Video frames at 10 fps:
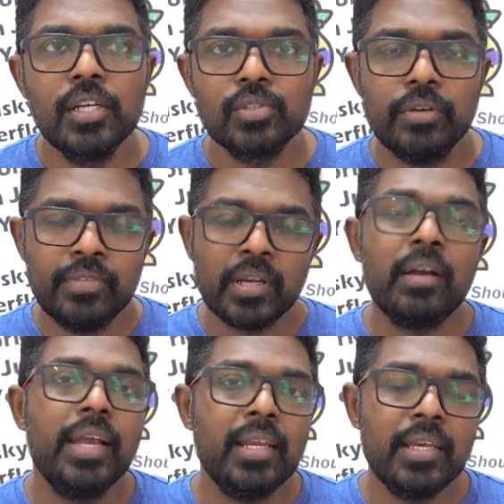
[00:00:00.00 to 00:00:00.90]
So if there
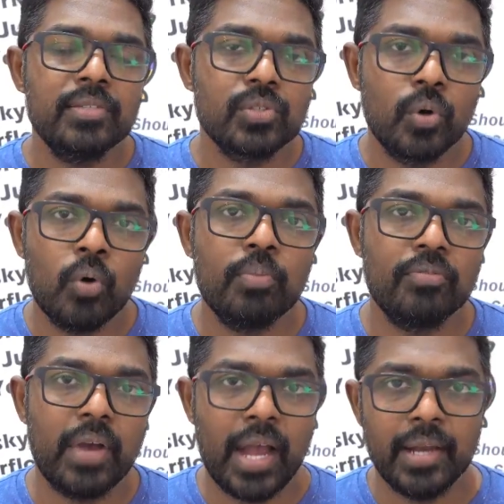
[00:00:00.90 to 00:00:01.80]
are any scope
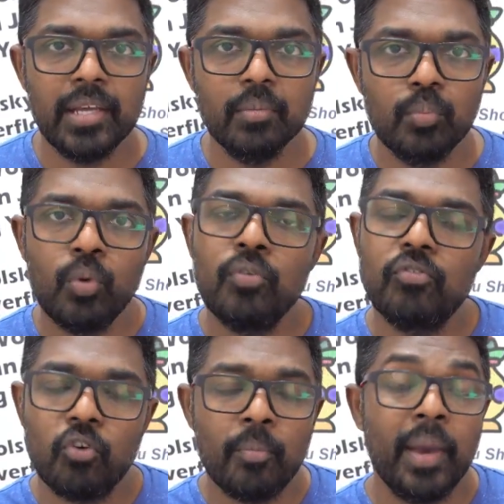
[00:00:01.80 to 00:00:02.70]
of adding more
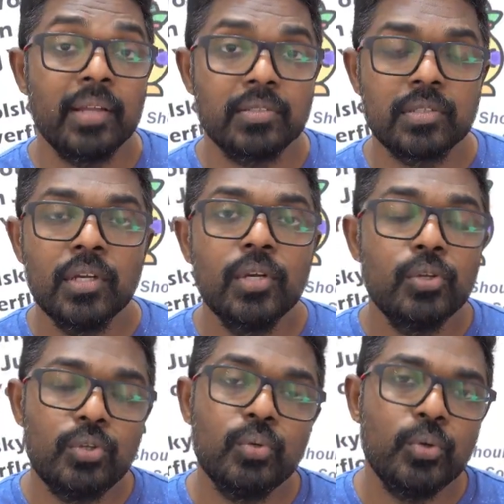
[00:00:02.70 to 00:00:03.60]
formats
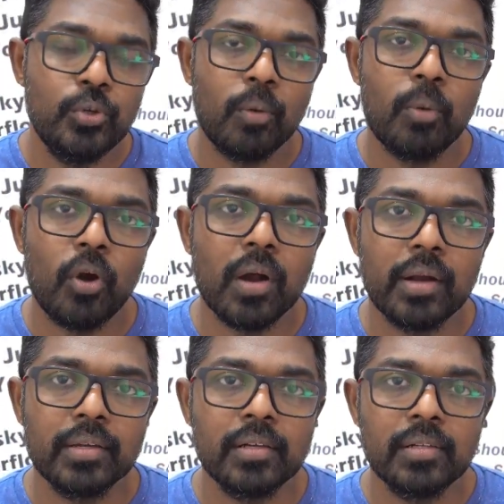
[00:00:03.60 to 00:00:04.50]
to your blog
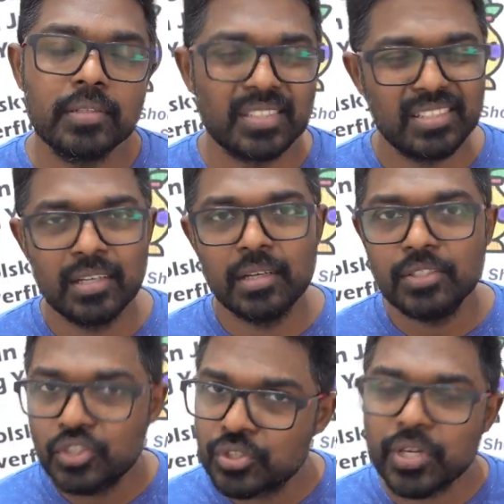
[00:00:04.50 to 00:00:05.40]
articles, uh,